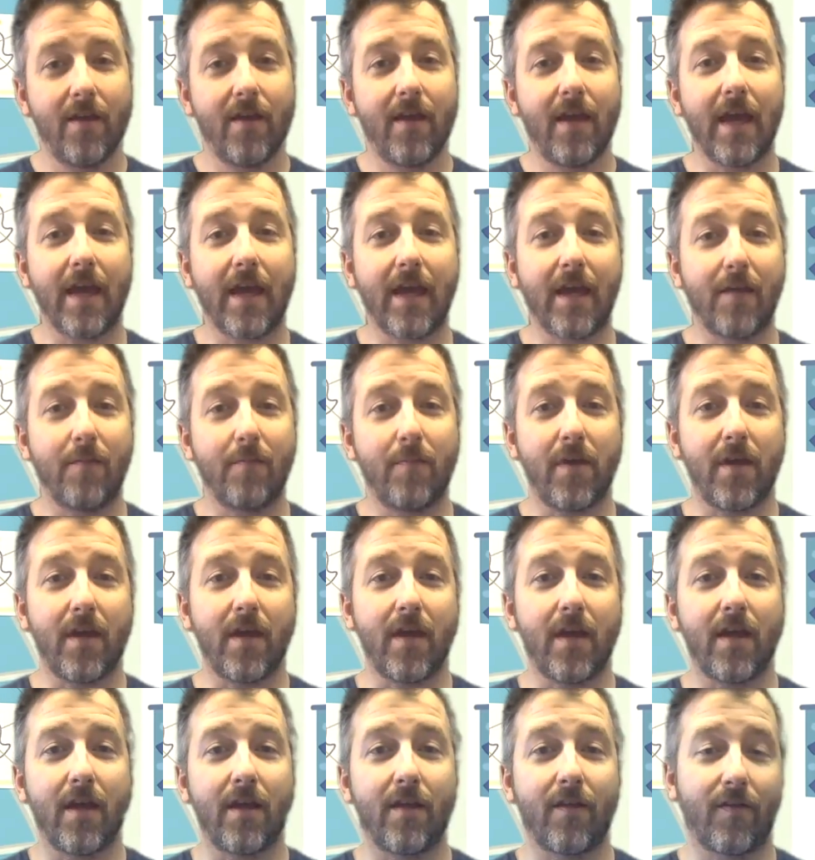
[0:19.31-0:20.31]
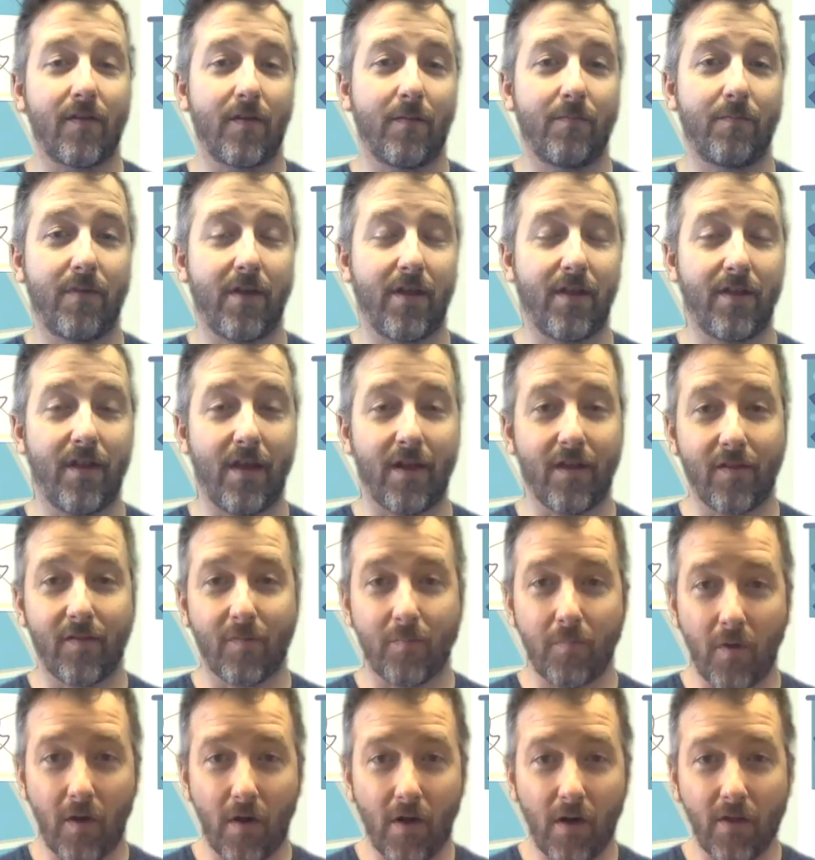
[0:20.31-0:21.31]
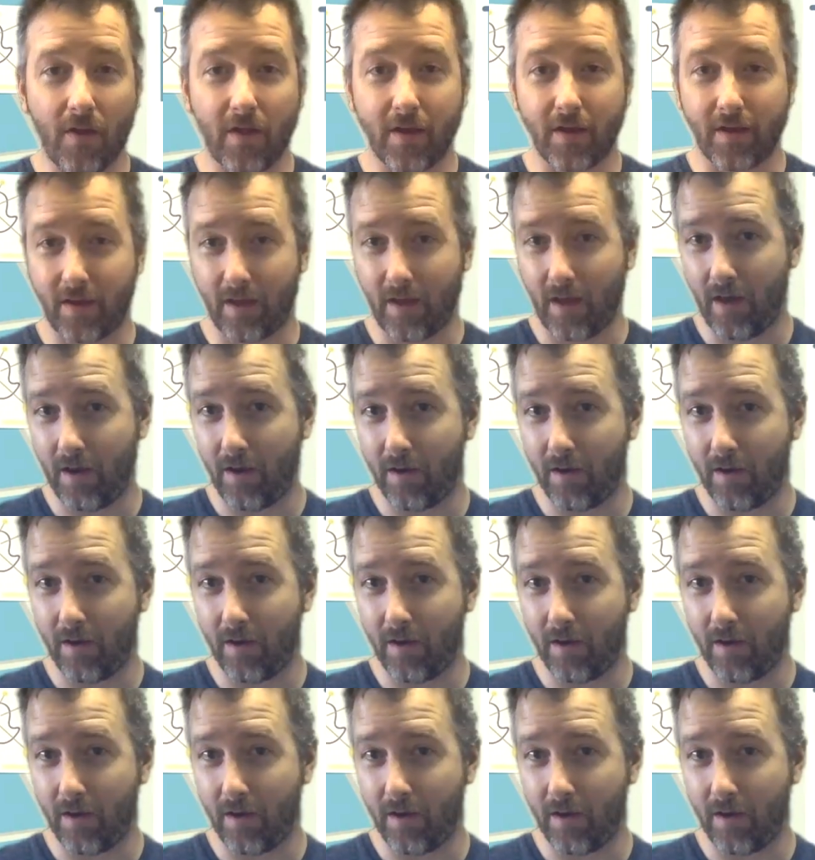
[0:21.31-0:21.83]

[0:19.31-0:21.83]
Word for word: It can be something that small, like a